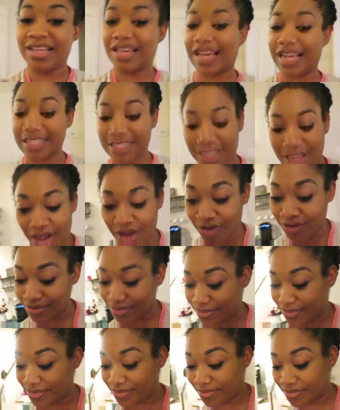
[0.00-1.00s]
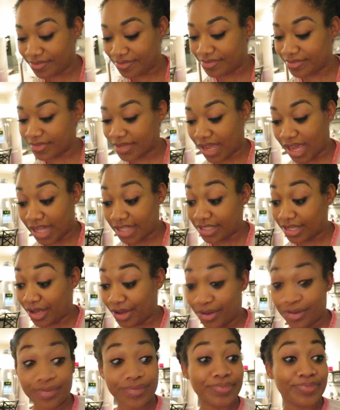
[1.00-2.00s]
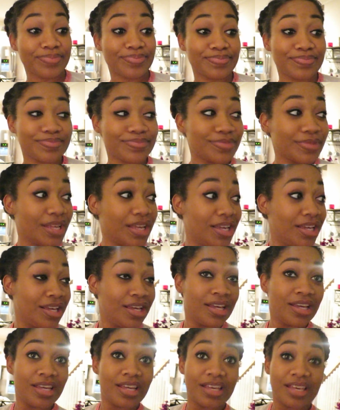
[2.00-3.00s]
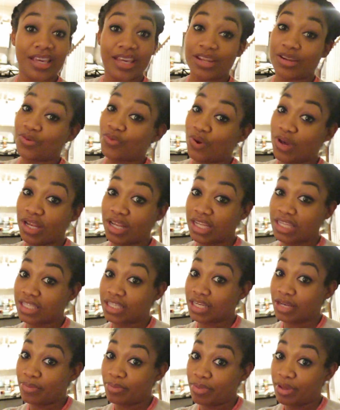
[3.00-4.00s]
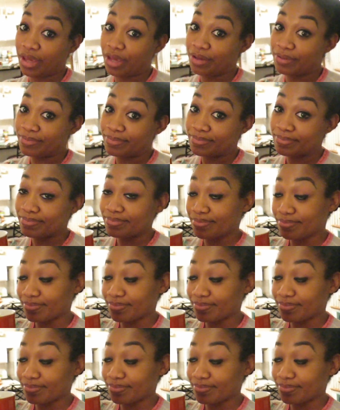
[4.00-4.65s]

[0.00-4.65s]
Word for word: I told him. I told him. He didn't want to listen to me.